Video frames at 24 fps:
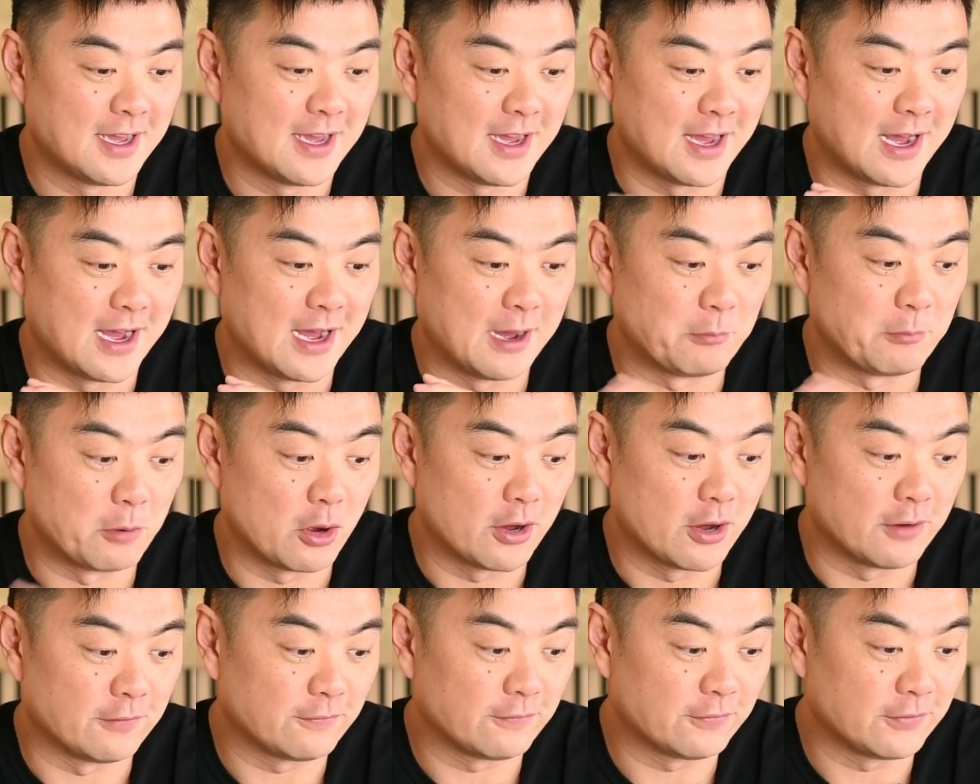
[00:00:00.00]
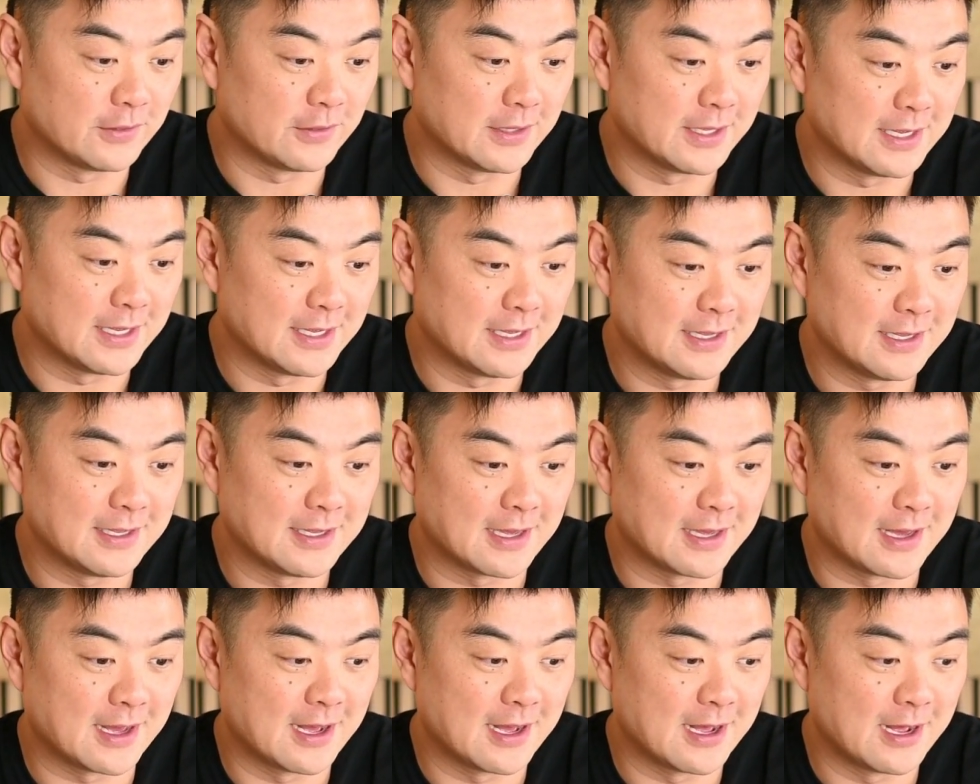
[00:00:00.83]

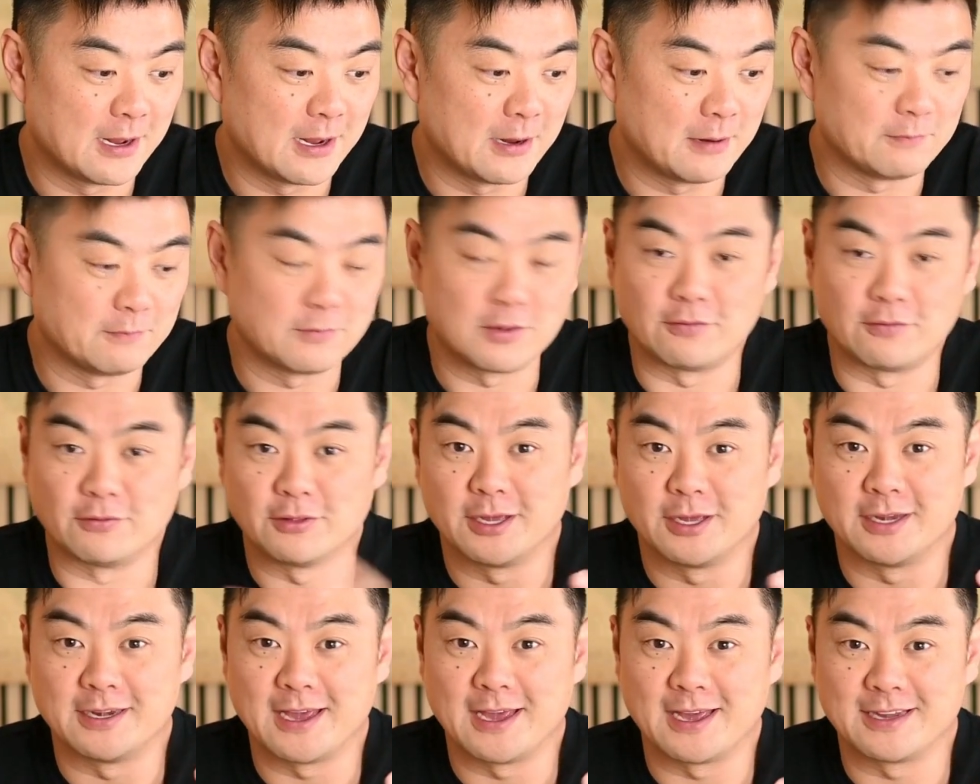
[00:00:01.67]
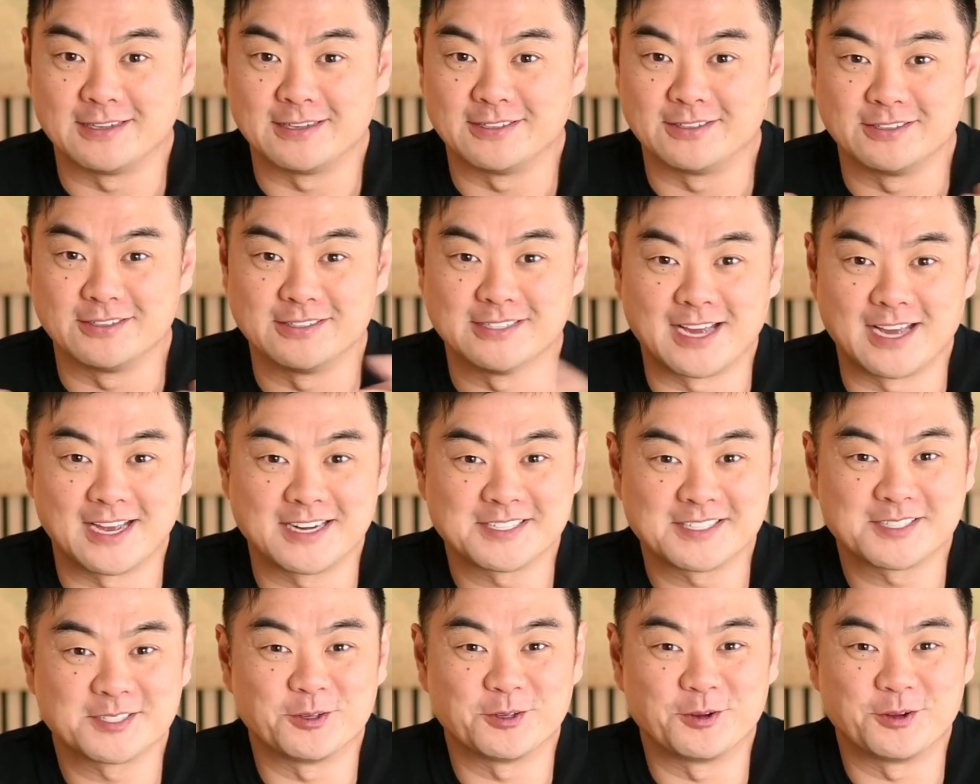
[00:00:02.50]
Hopefully you've learned how to do
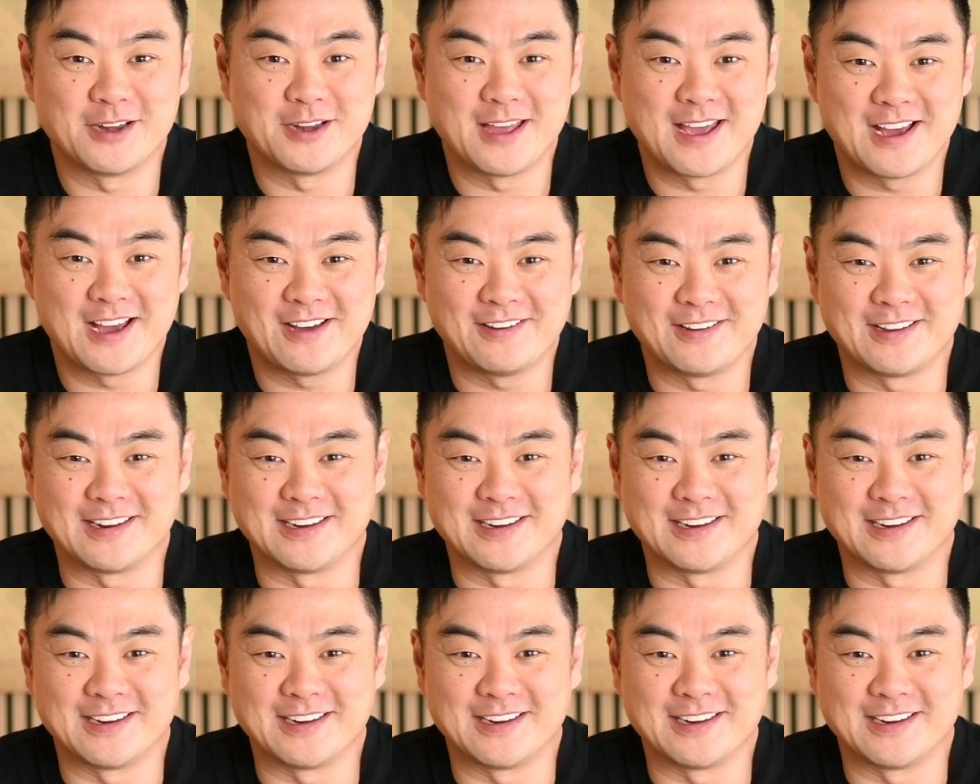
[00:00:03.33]
Data Store now,